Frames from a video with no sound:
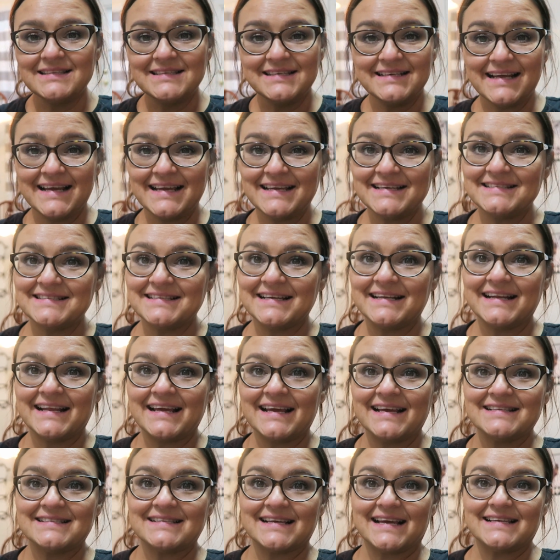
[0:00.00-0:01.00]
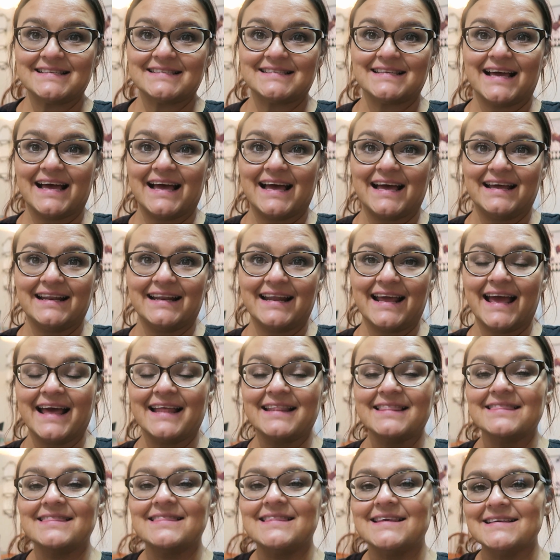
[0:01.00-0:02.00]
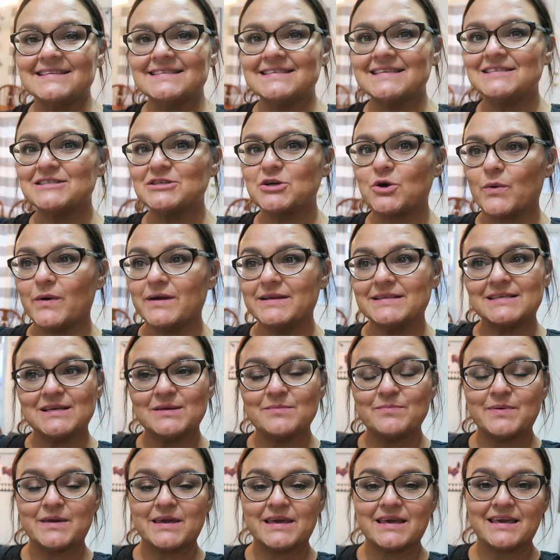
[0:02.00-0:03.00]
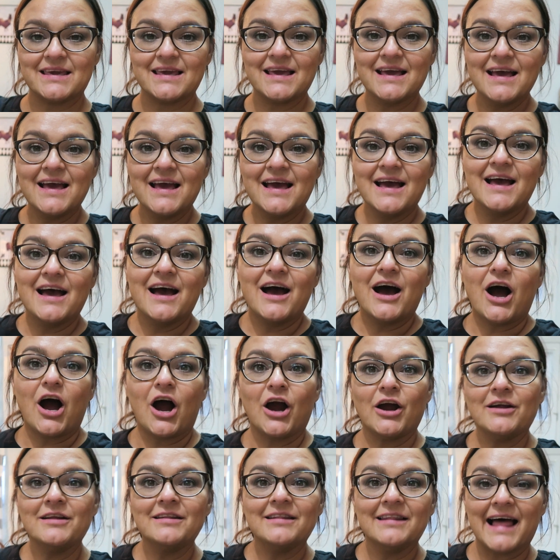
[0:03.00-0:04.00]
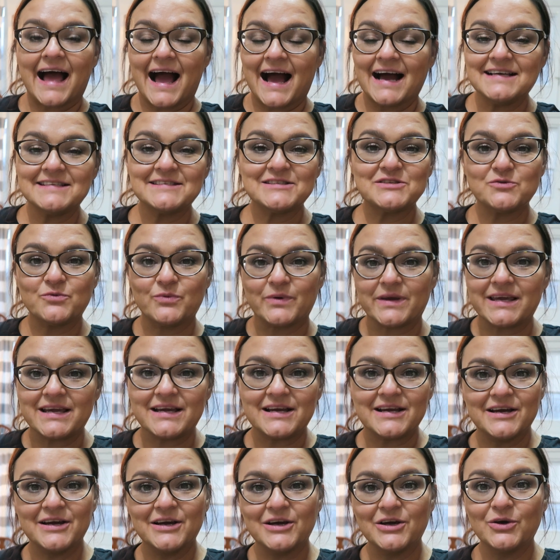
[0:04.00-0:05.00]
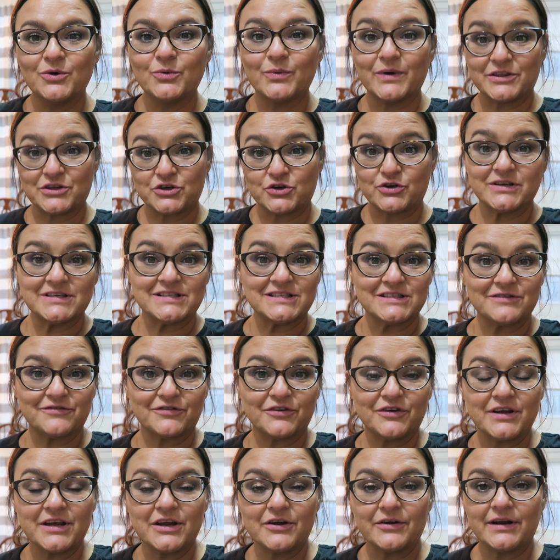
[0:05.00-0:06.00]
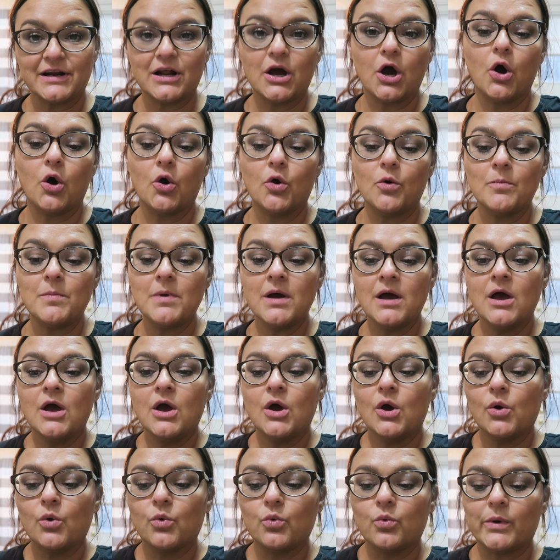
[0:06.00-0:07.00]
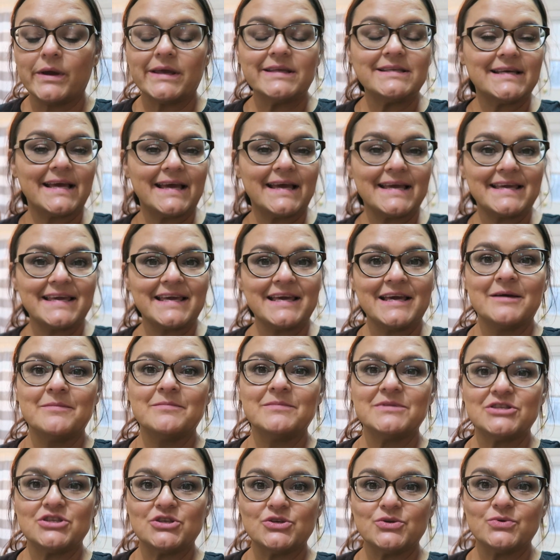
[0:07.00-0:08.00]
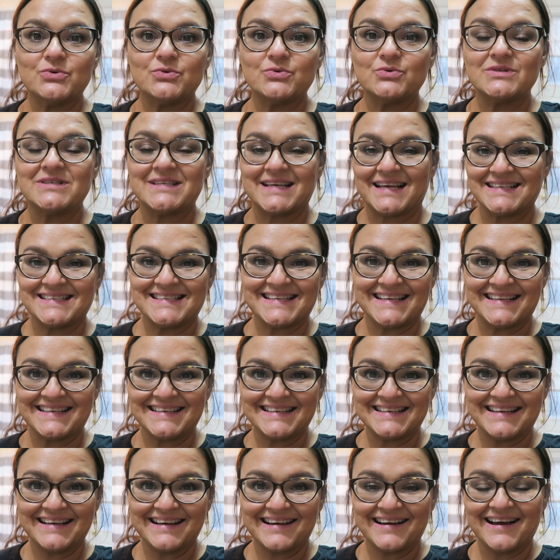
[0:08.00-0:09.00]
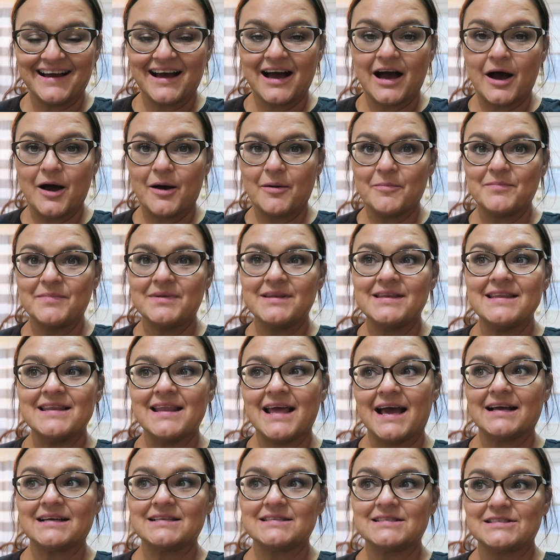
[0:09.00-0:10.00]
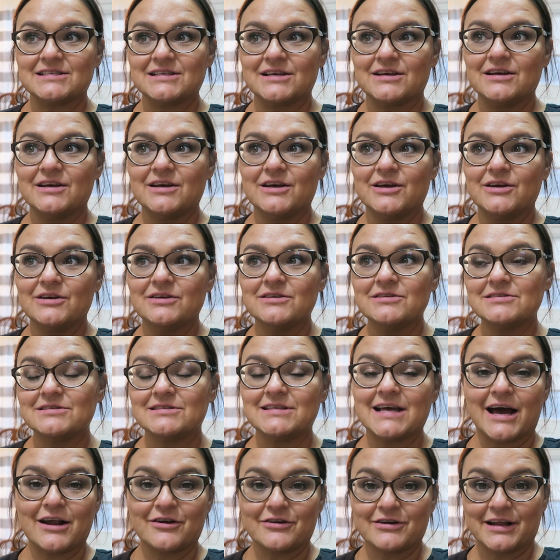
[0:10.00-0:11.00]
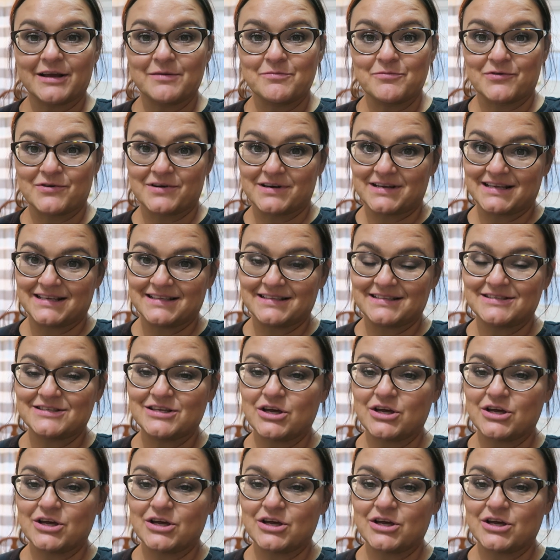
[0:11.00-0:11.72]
Today is Sunday, as I said, and this is going to be our last week with Christopher here at home. We take him to Denton next Saturday morning.